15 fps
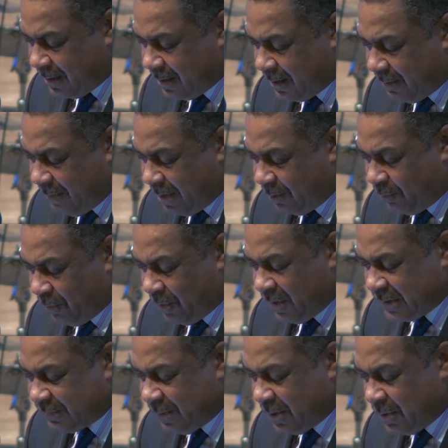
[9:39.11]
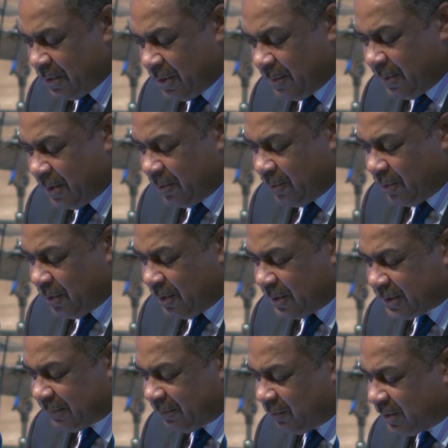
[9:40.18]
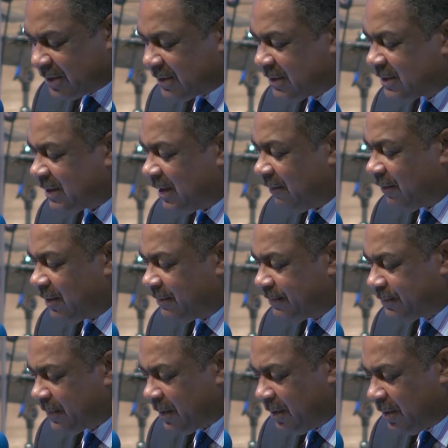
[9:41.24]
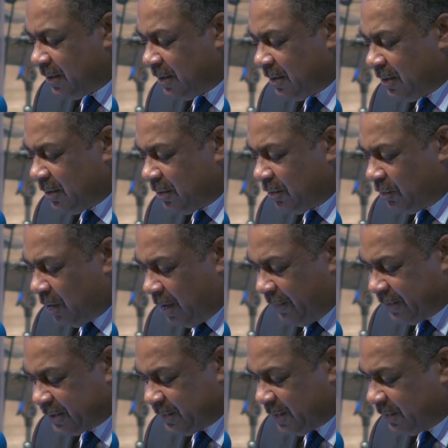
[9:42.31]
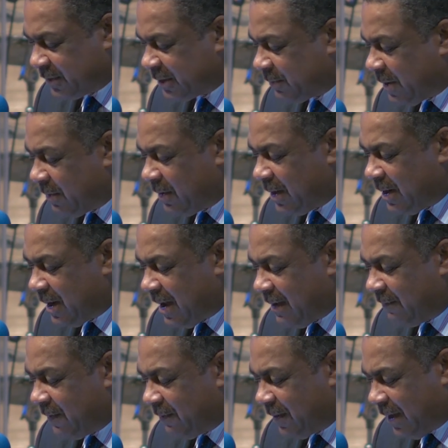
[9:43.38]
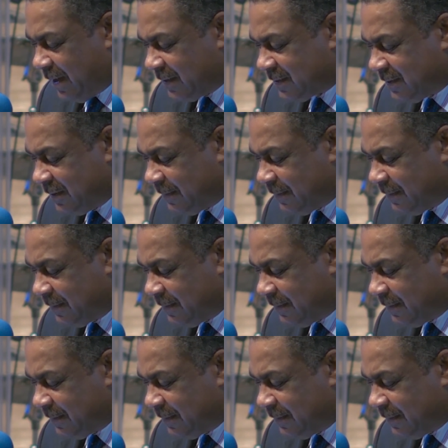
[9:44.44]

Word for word: May the words be heard, be the words of a risen Savior, who offers both spirit and life everlasting.